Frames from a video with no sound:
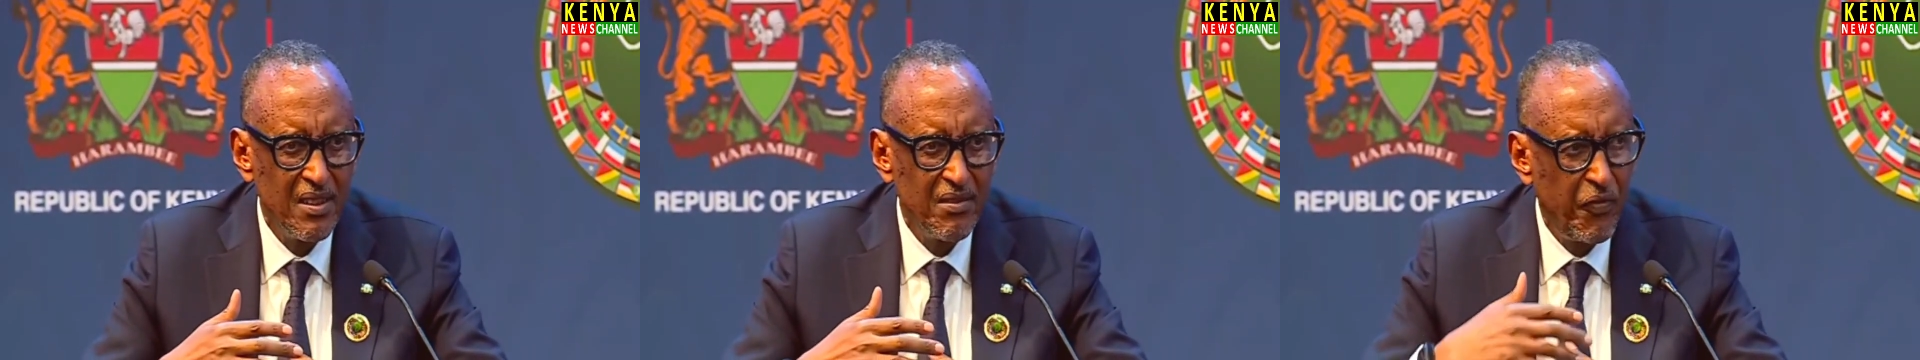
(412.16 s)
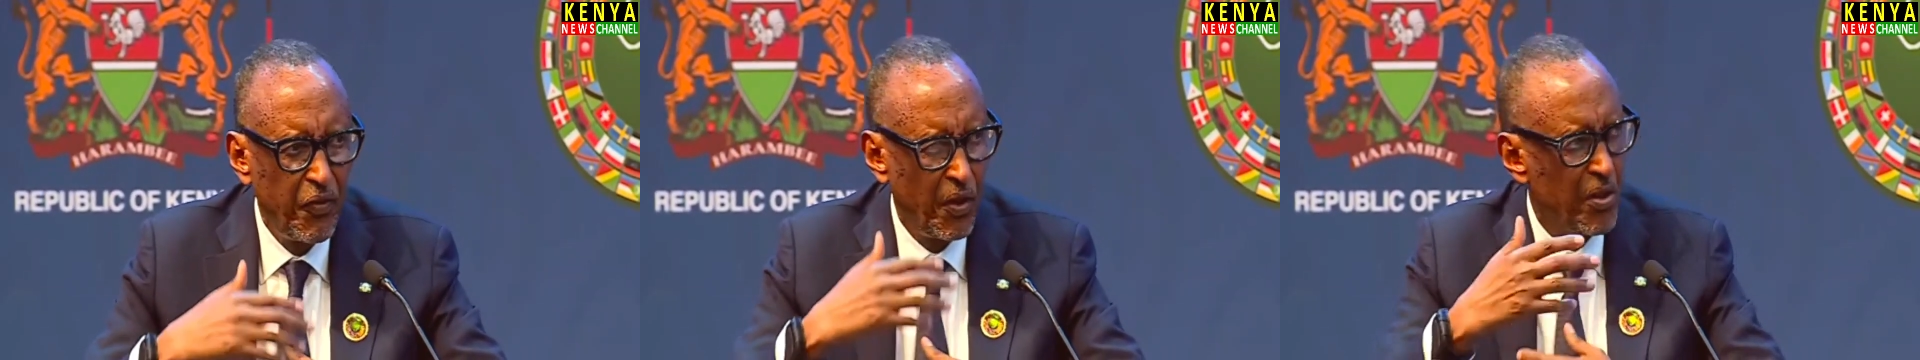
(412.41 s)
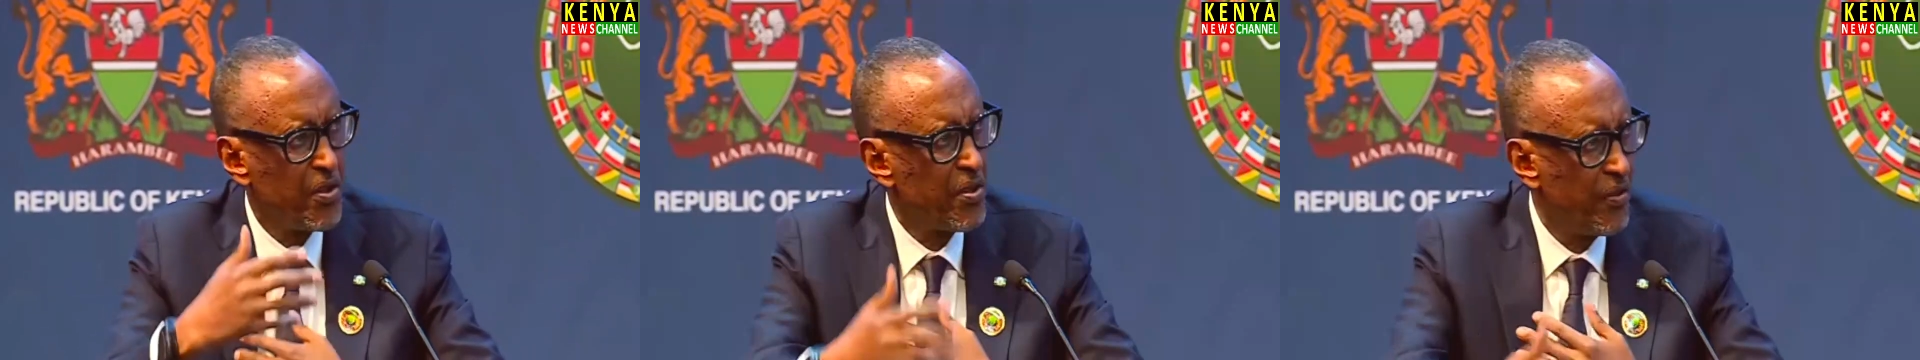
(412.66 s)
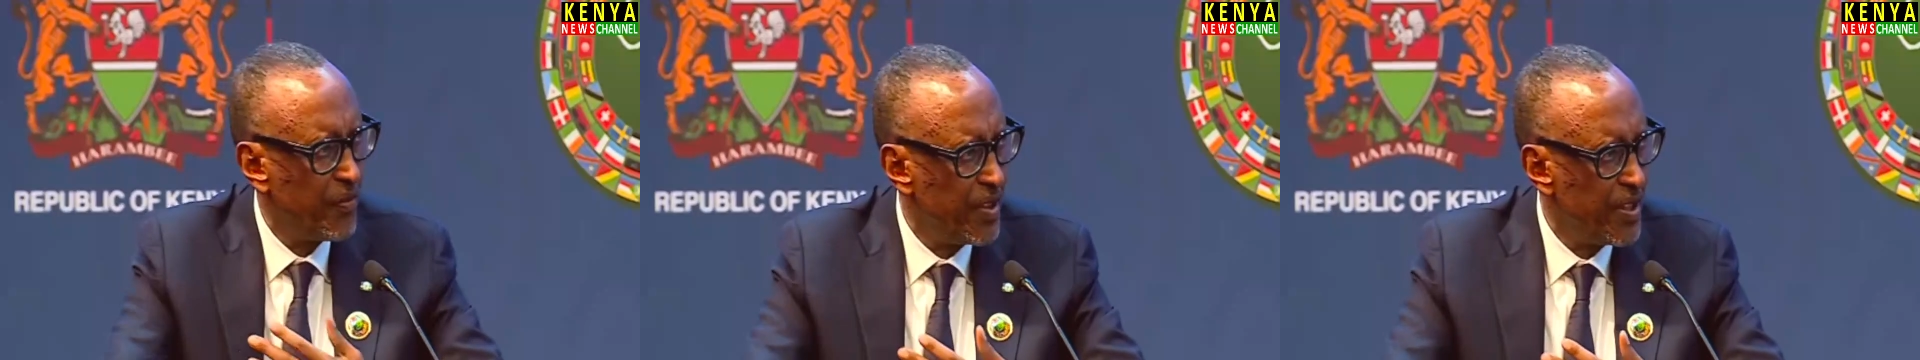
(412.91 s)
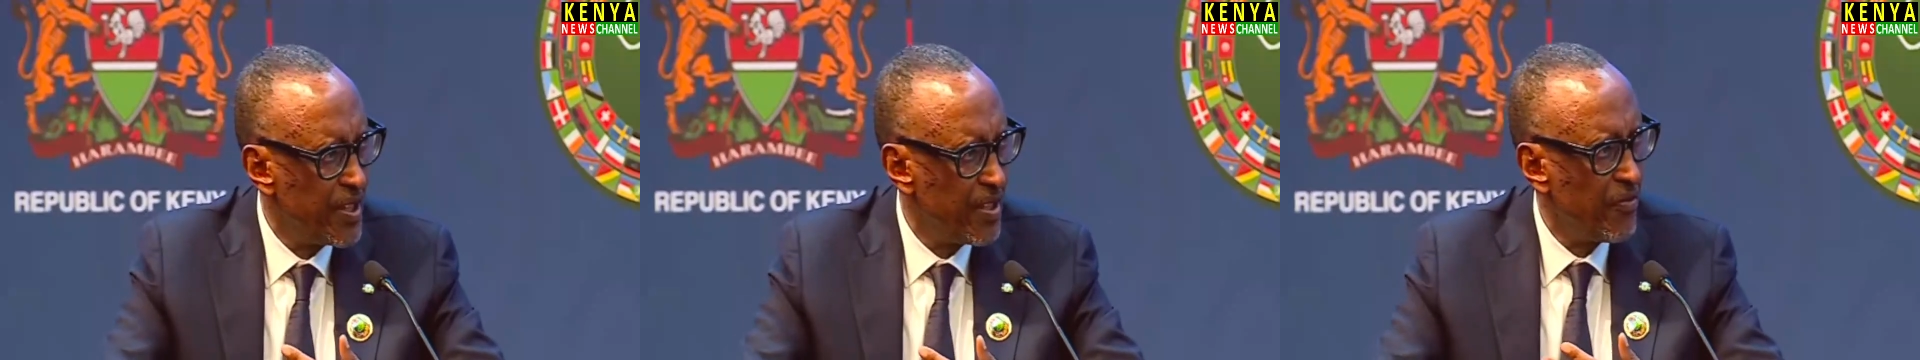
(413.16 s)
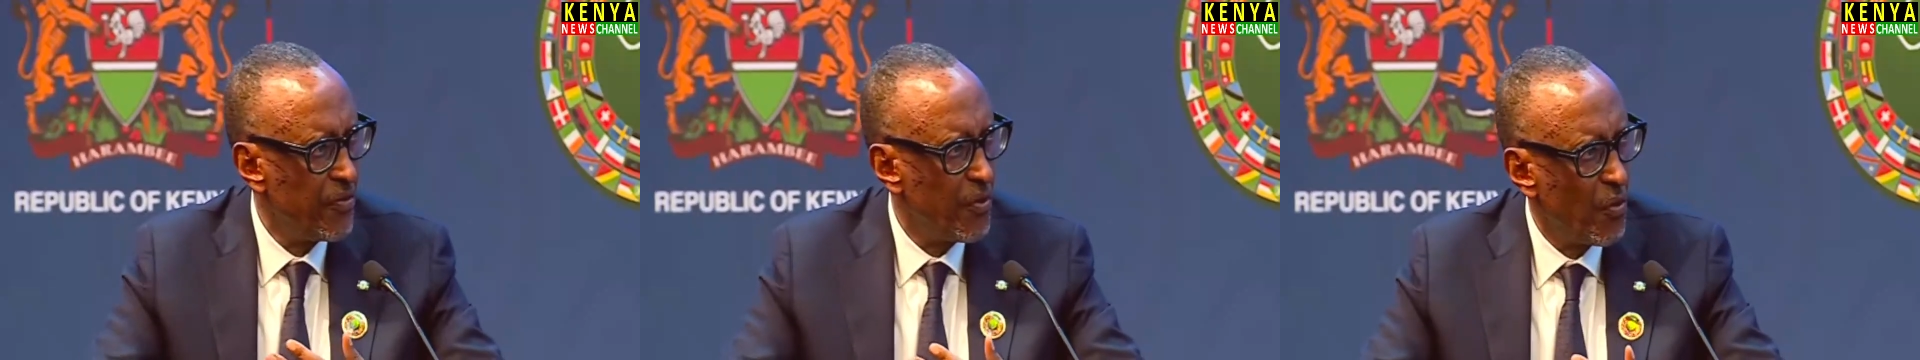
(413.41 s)
philosophies,
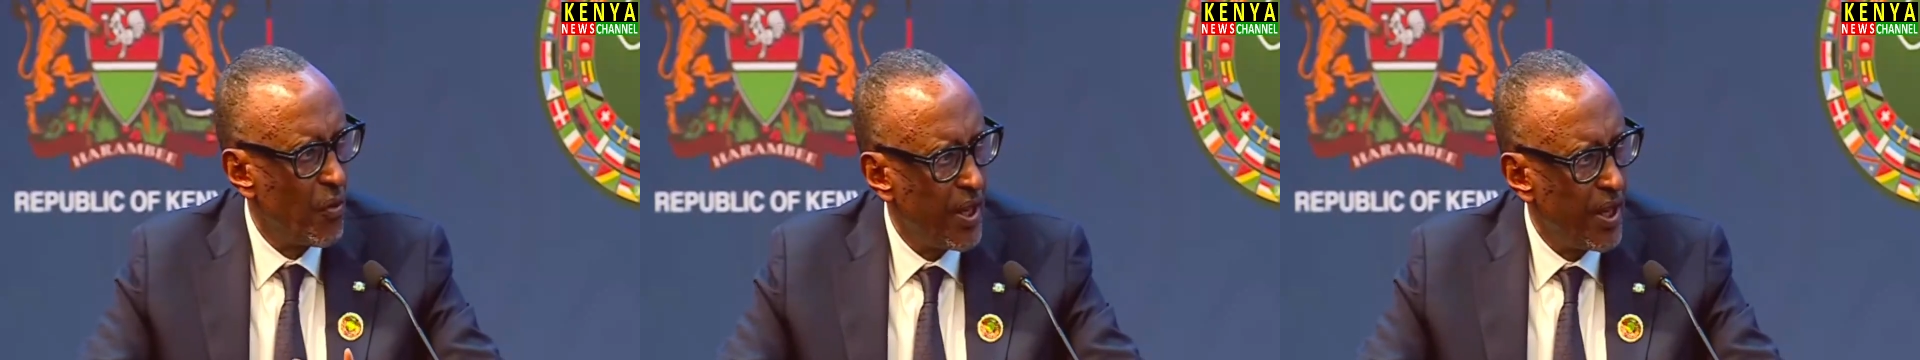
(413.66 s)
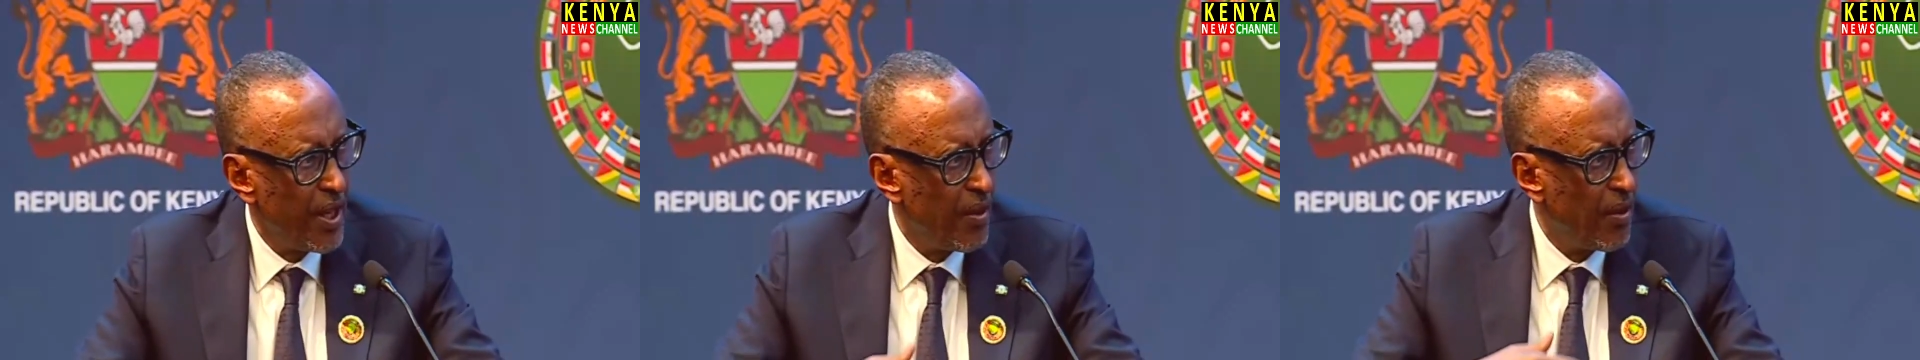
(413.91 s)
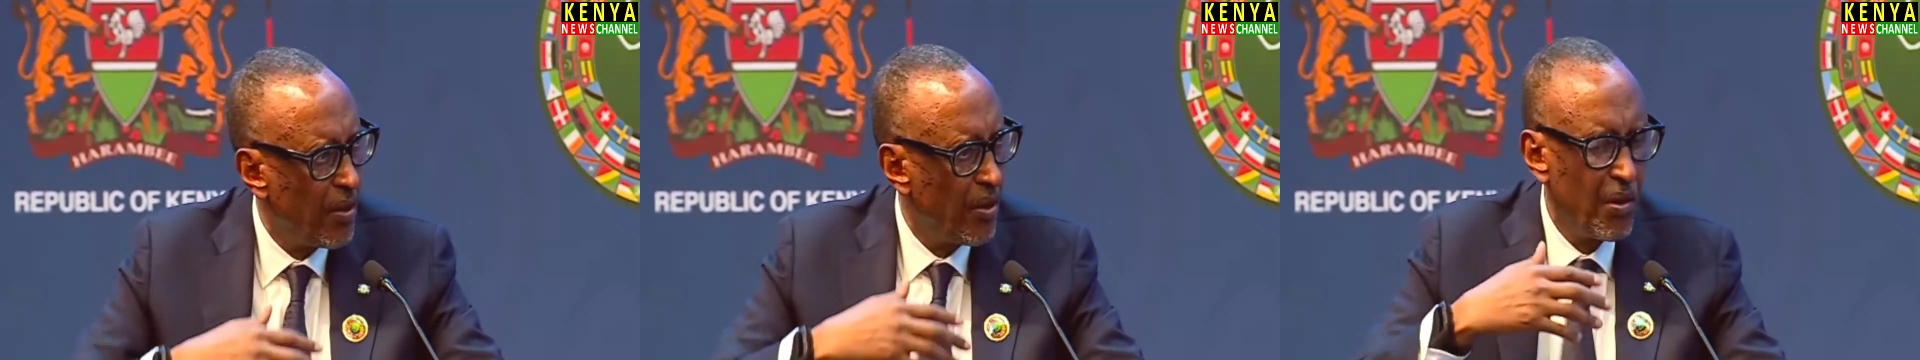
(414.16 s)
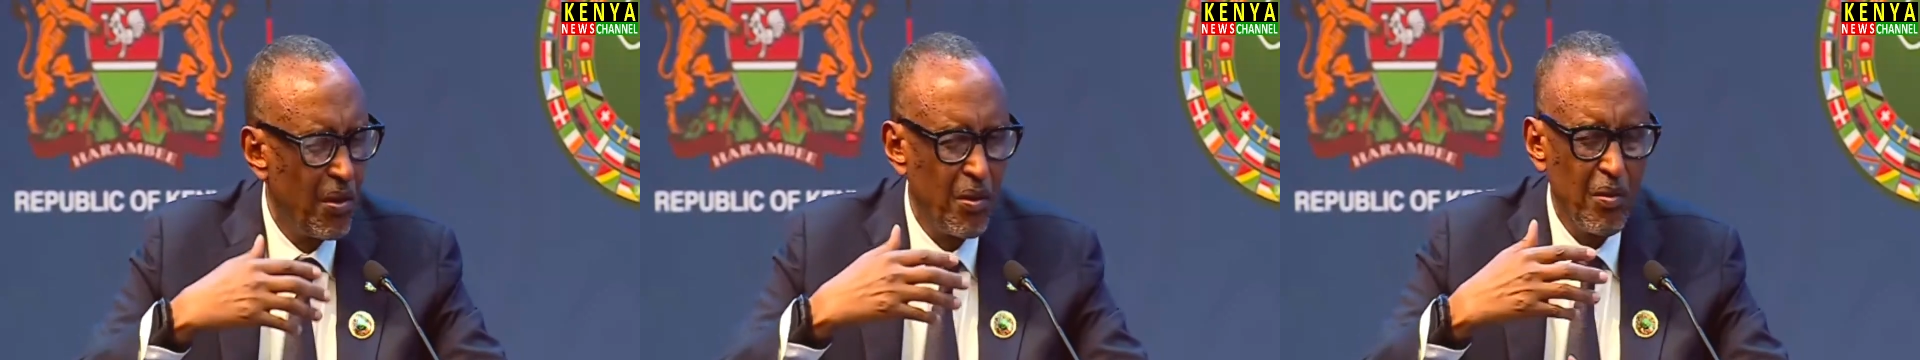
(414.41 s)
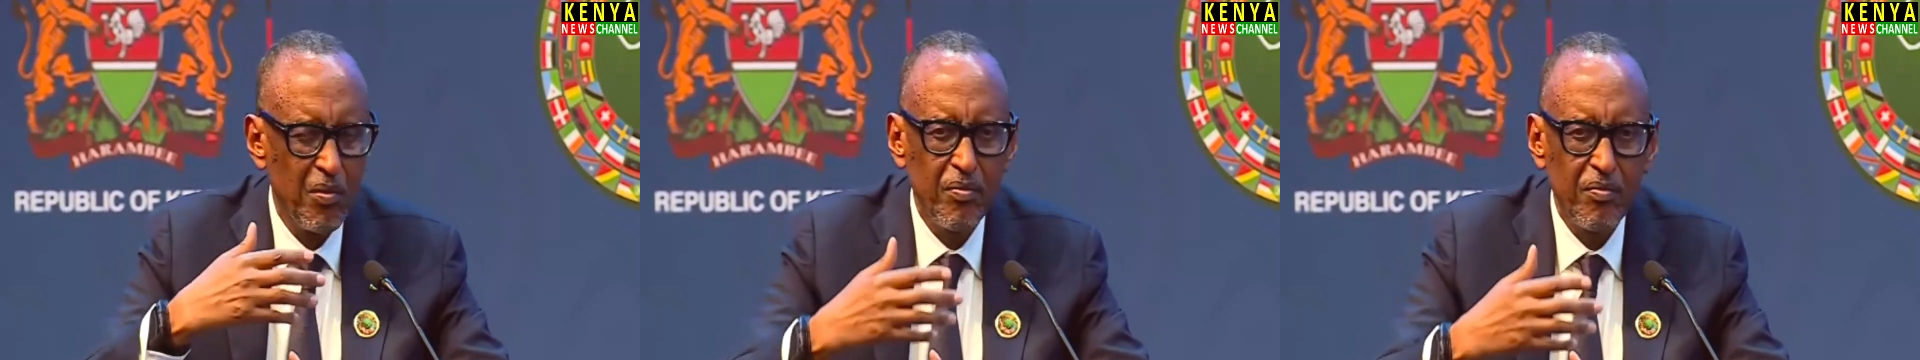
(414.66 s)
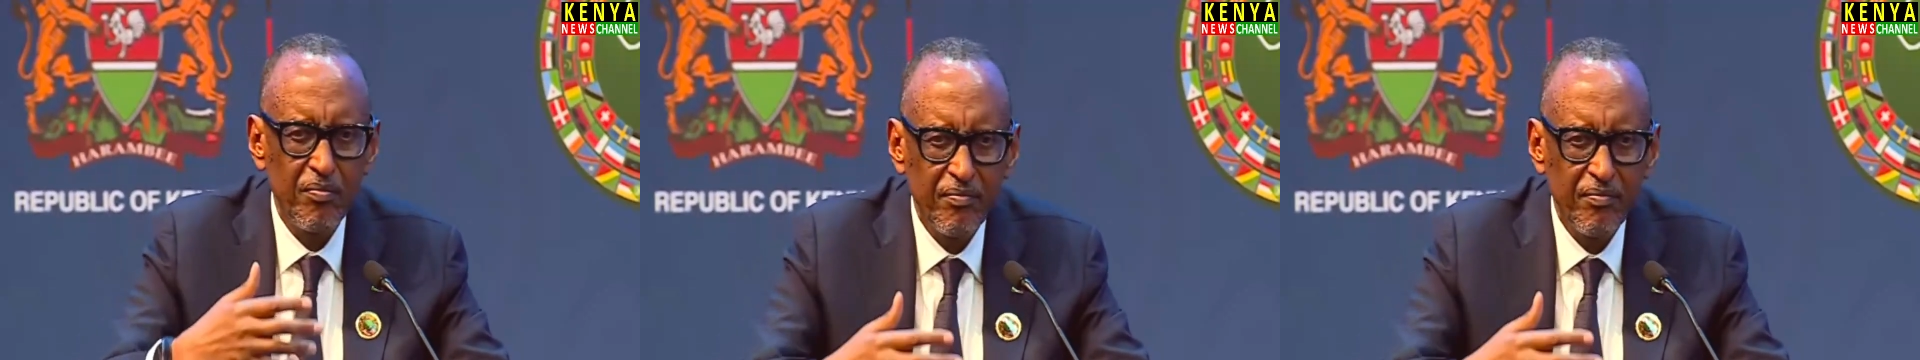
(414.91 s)
if you will, or